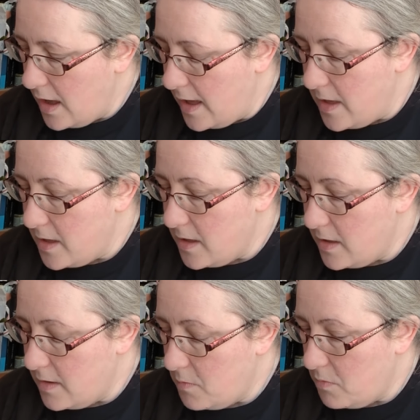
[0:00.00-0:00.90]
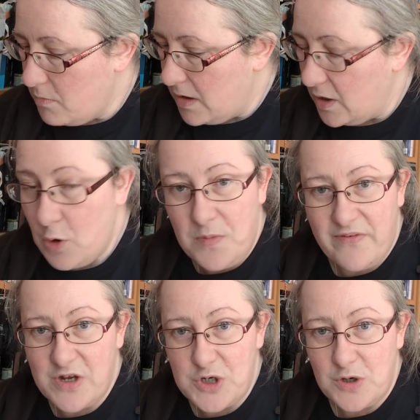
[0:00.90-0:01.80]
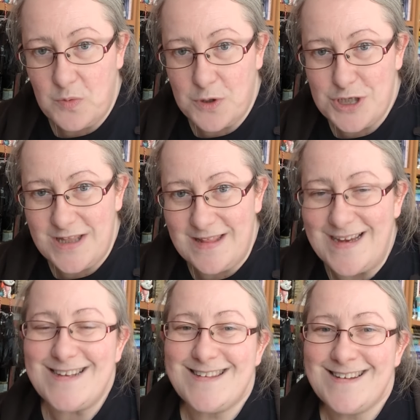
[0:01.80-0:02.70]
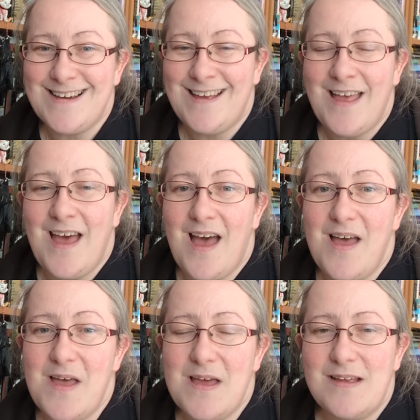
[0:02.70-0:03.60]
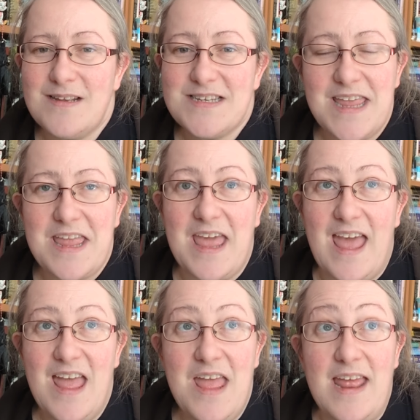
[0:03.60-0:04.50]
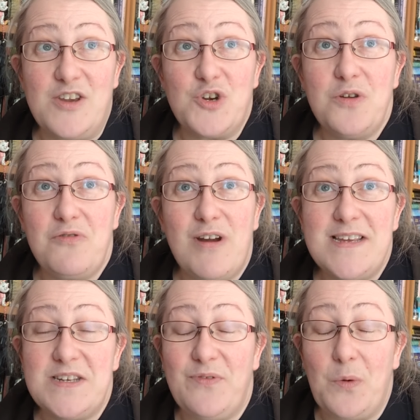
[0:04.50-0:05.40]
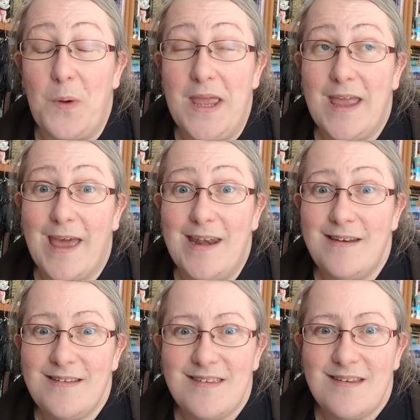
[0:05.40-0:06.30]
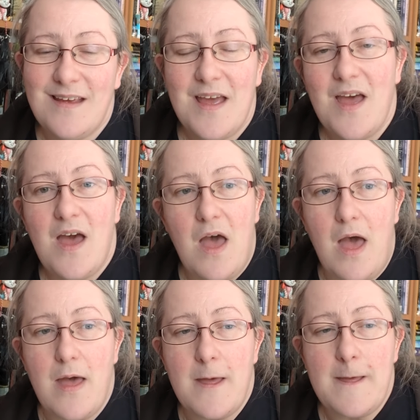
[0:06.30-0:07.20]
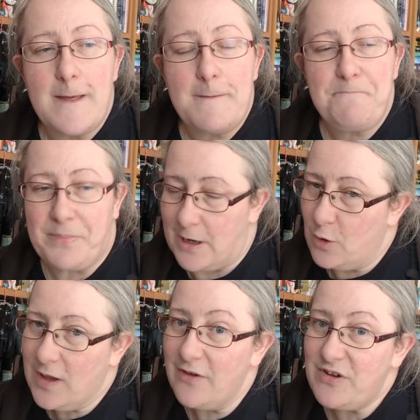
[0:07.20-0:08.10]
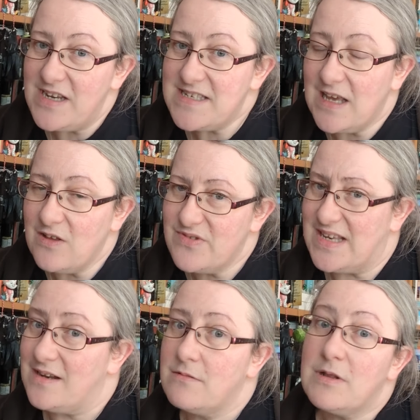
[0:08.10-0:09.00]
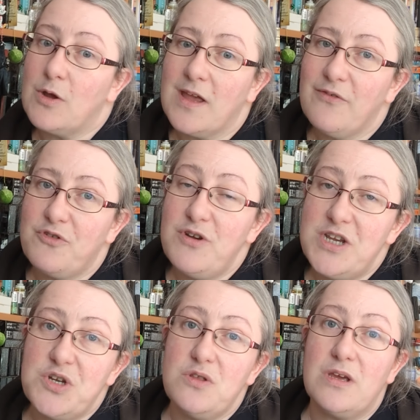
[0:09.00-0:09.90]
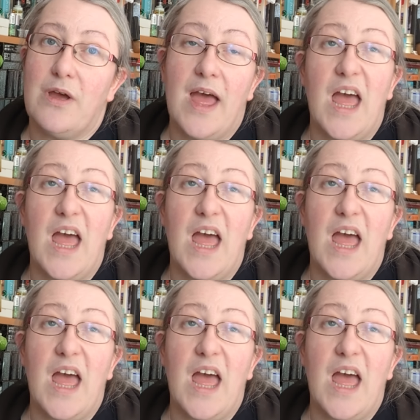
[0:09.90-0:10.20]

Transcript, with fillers: Um, I hope you've enjoyed watching this. Uh, take care, enjoy the rest of your weekends, um, look after yourselves and look after each other.